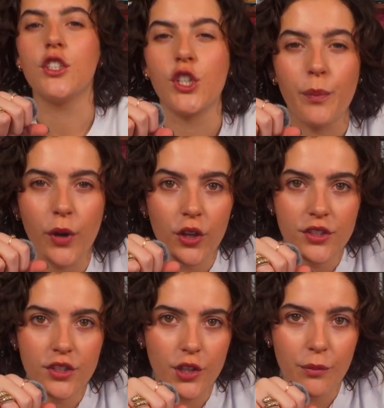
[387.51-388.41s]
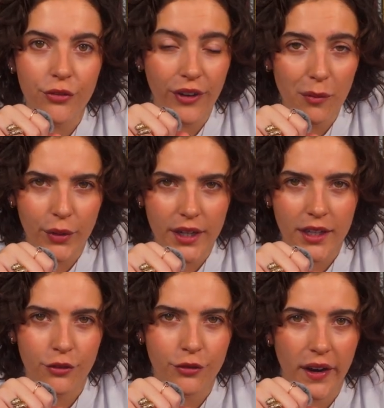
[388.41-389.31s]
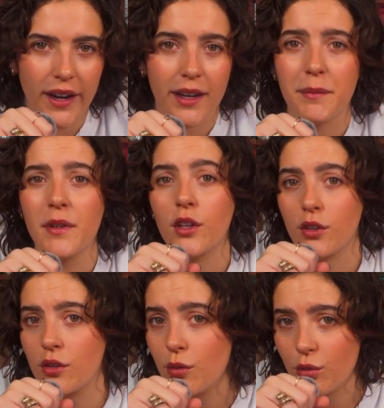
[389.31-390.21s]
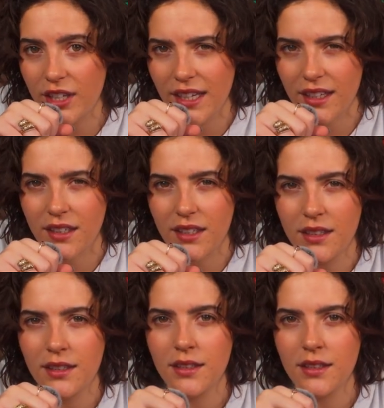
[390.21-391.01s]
To put some fabric in a frame, you will need